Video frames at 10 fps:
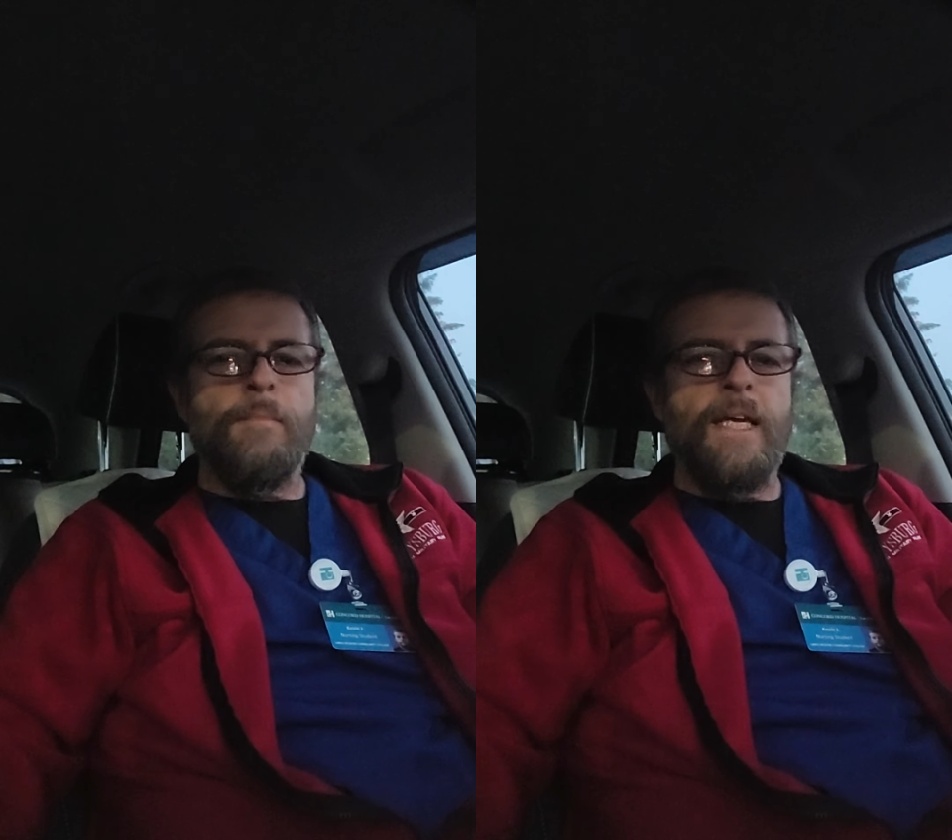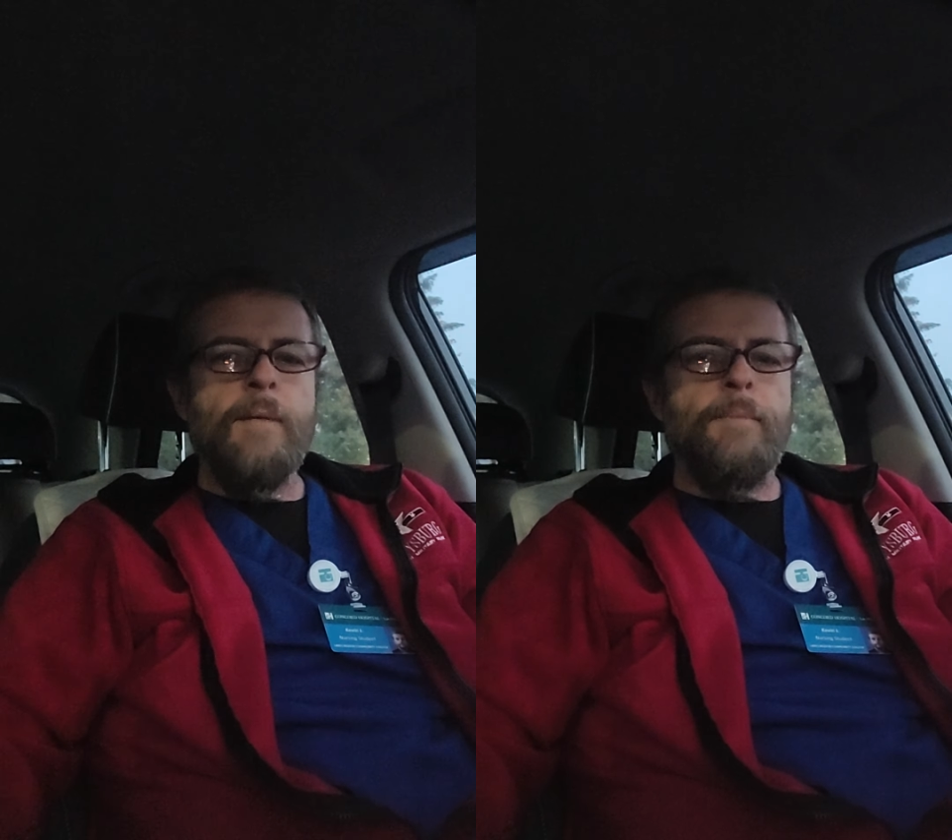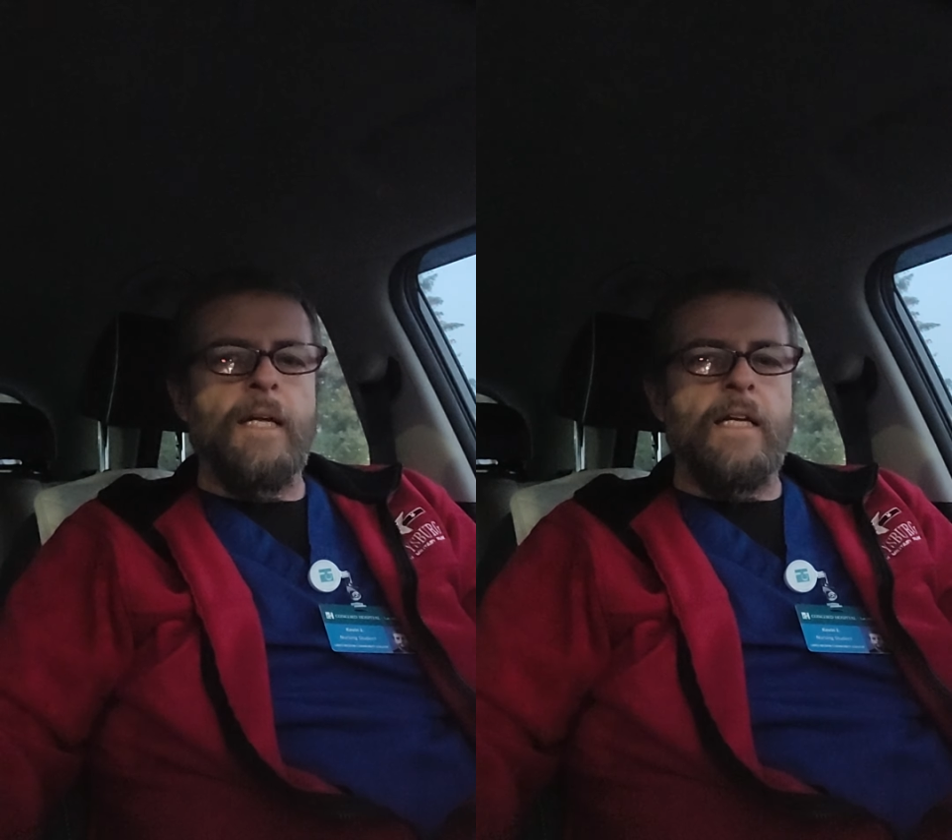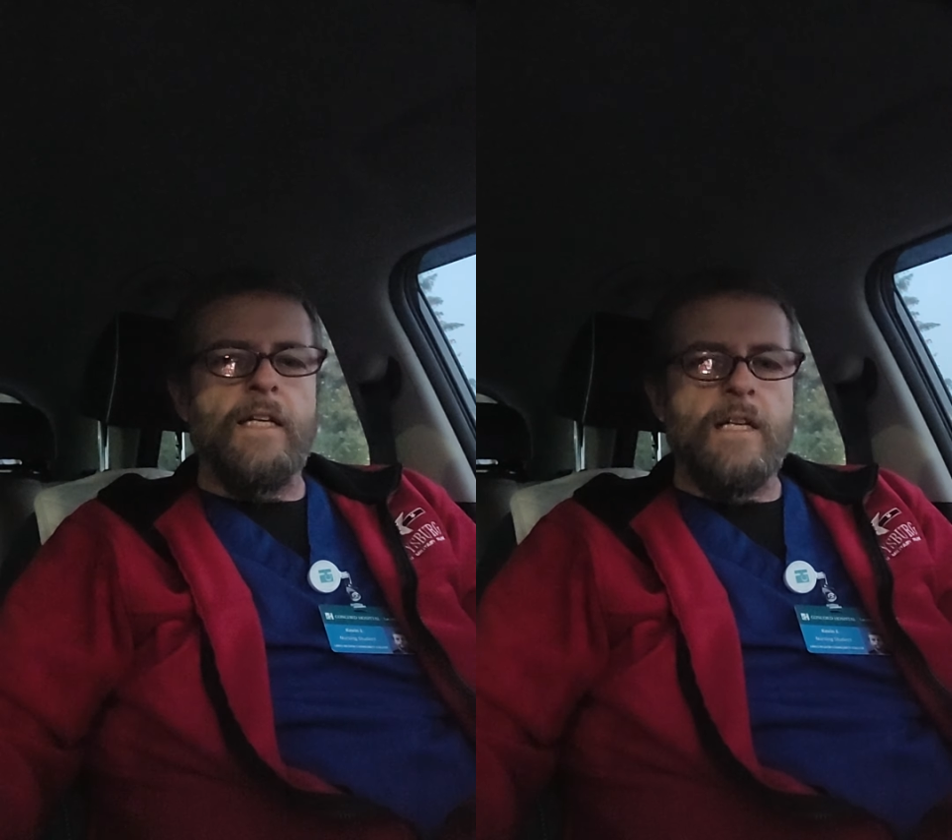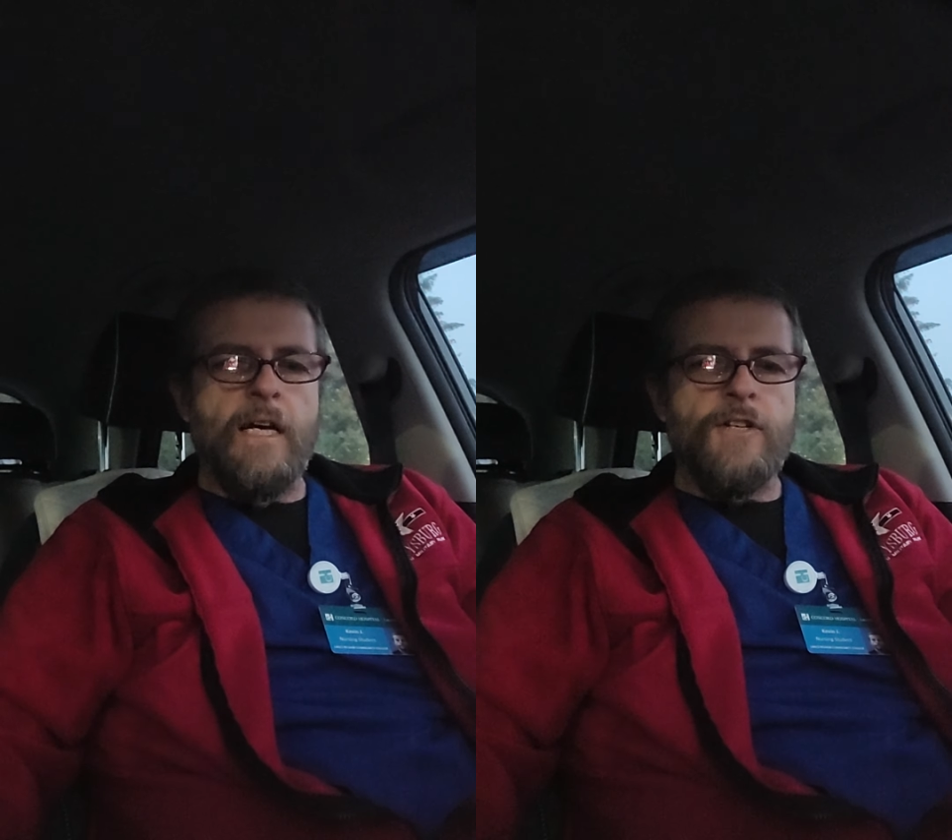PEEP in a
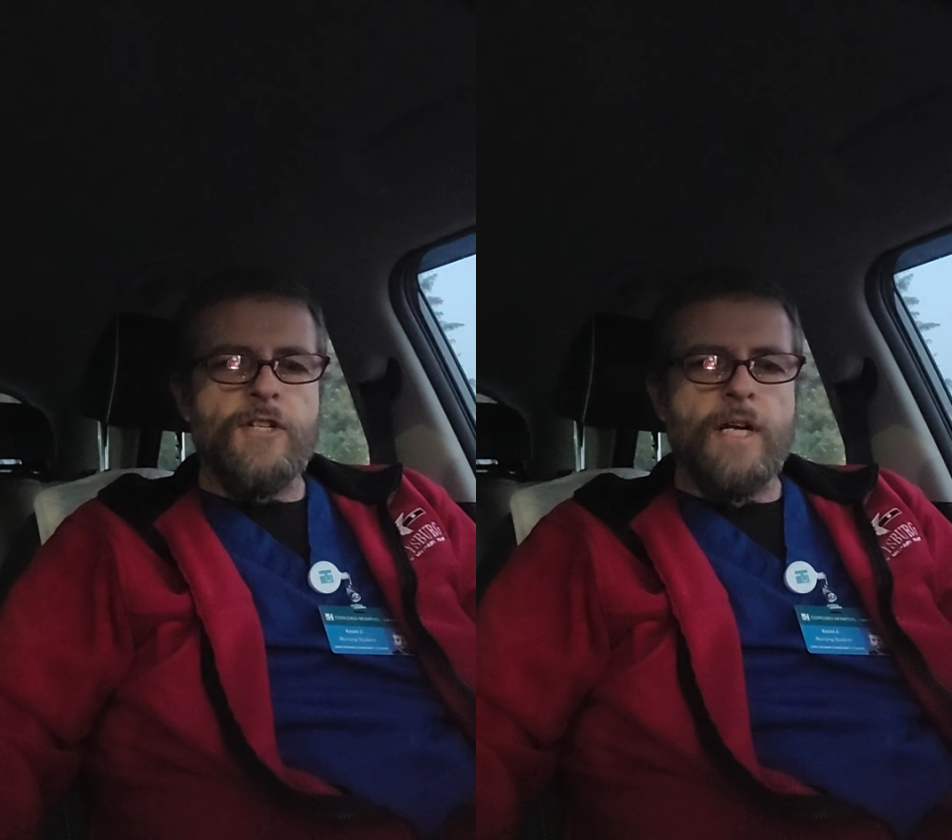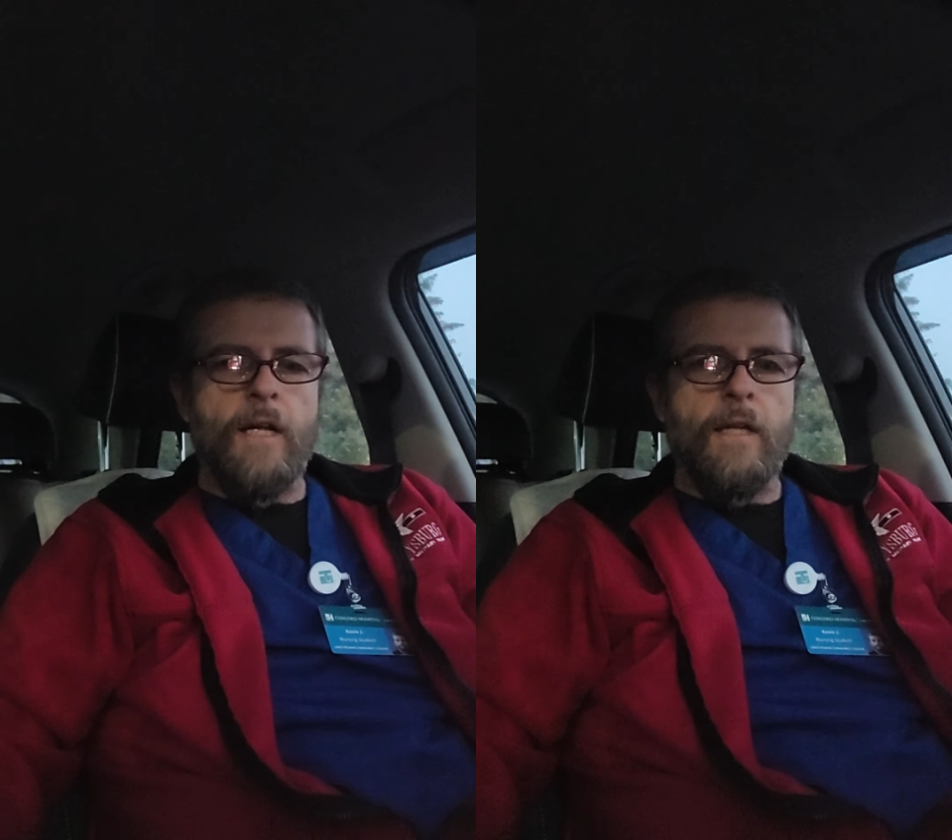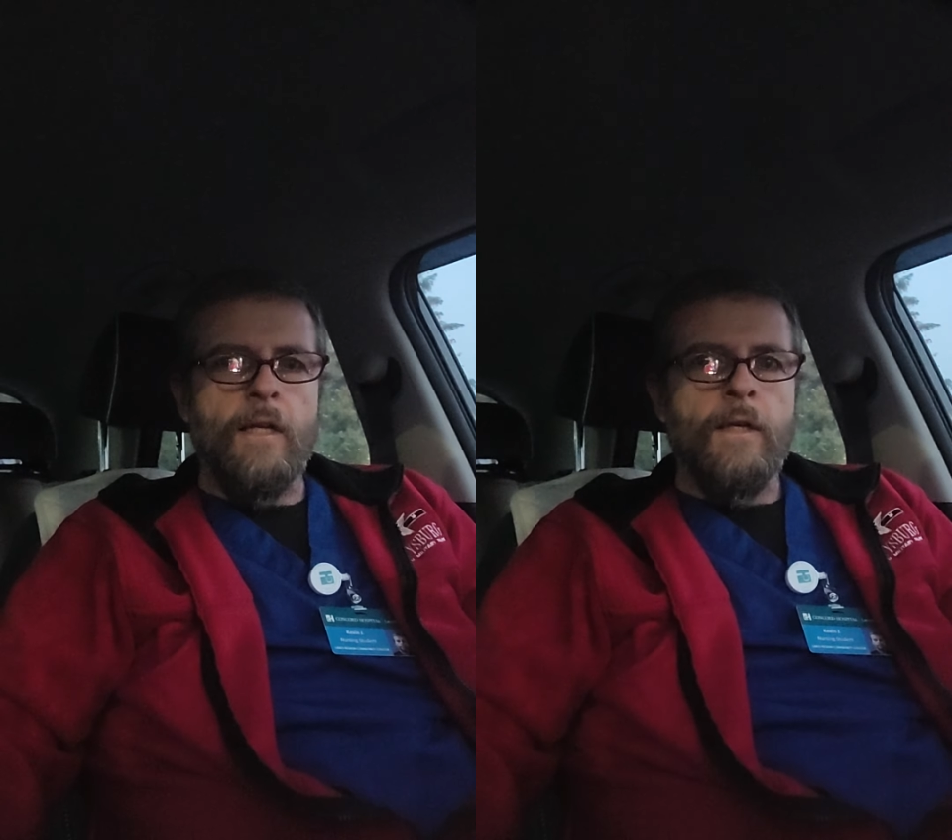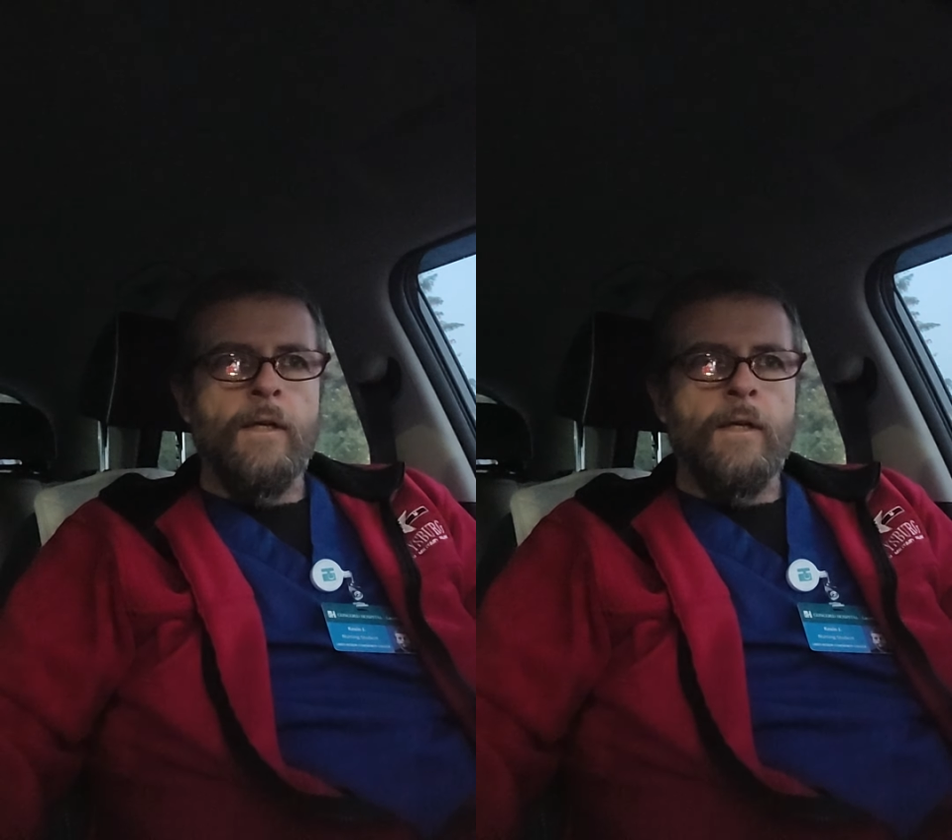nutshell.